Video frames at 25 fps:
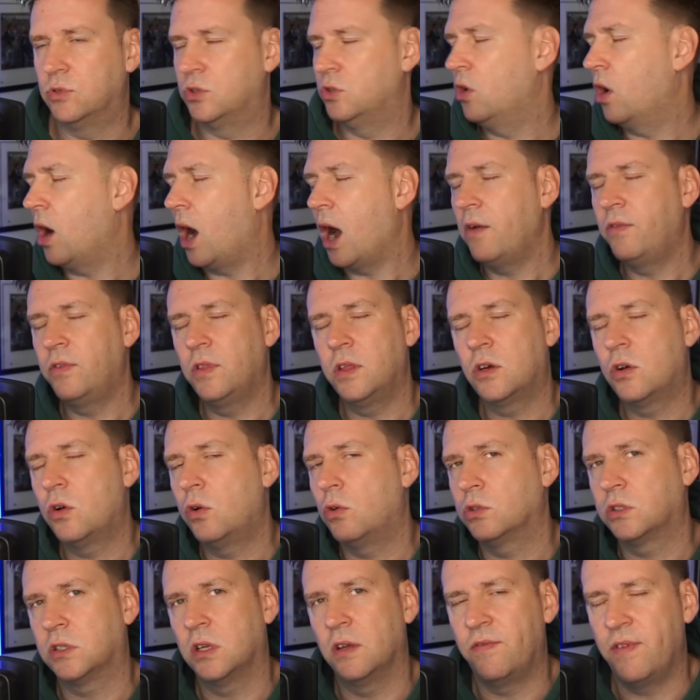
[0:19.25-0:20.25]
not over the
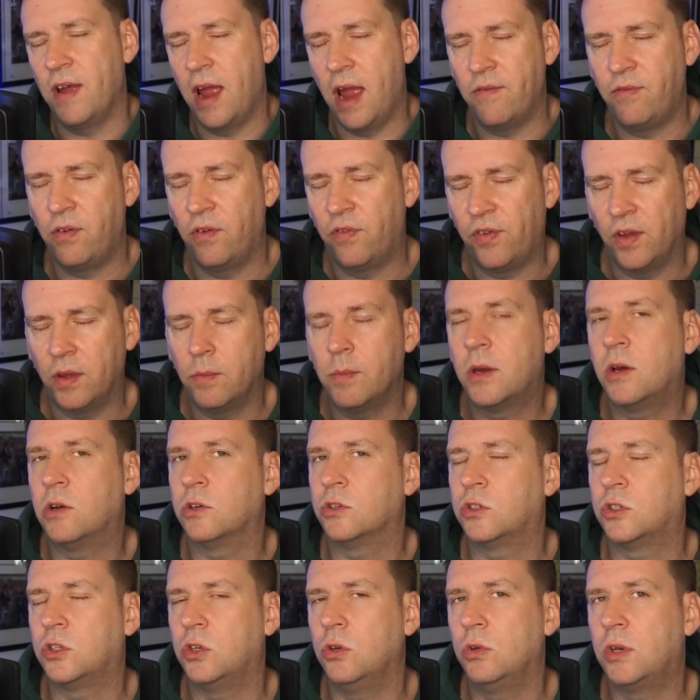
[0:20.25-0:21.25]
course of everything,
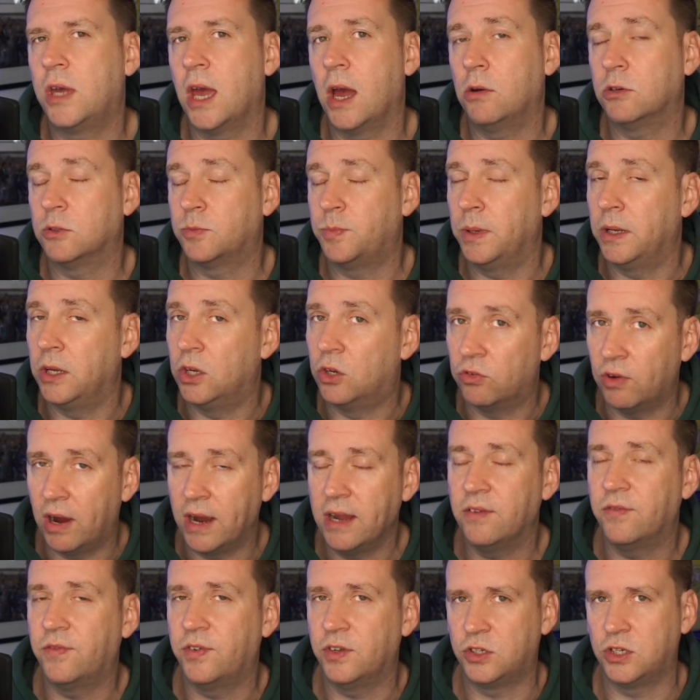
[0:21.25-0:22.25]
because Tuchel has been
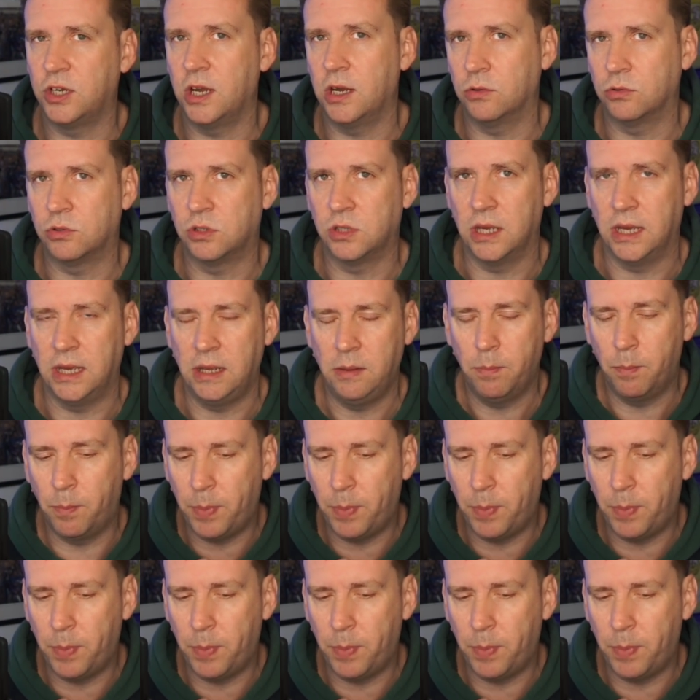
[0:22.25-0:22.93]
great for Chelsea,